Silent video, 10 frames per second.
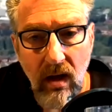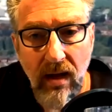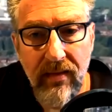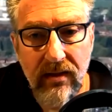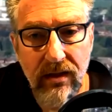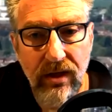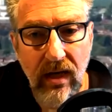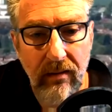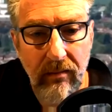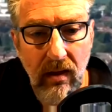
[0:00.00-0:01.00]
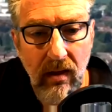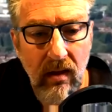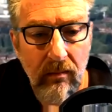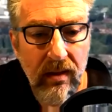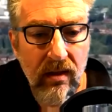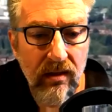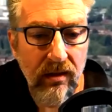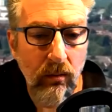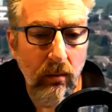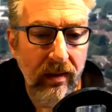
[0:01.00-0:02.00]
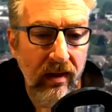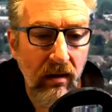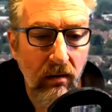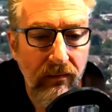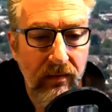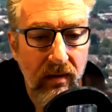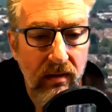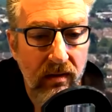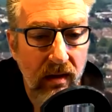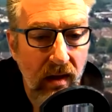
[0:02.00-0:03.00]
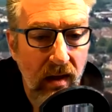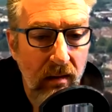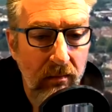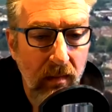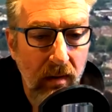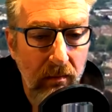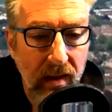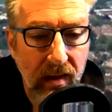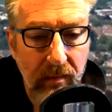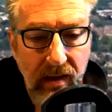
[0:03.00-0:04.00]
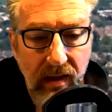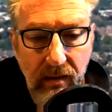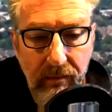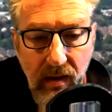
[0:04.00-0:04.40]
And that's a shame, because you will be offered many